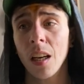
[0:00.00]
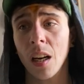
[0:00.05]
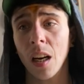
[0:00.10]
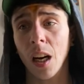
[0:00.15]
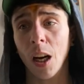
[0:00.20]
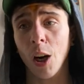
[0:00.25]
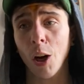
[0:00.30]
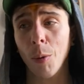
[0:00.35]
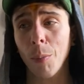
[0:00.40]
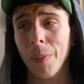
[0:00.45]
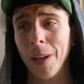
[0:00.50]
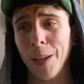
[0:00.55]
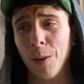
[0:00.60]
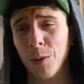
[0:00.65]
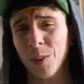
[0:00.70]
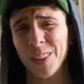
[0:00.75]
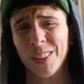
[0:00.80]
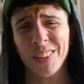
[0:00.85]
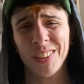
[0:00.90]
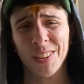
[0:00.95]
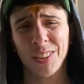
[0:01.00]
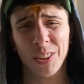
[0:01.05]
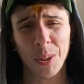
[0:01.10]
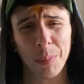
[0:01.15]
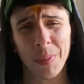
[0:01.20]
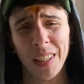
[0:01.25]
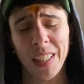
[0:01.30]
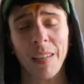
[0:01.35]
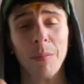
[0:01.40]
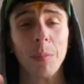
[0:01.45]
And
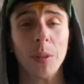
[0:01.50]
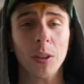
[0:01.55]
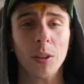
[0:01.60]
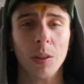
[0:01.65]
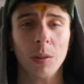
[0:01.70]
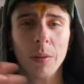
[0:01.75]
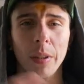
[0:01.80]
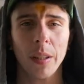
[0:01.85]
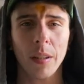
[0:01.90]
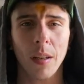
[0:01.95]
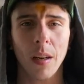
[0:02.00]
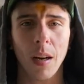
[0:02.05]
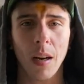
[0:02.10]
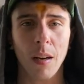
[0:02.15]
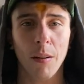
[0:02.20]
something I've been doing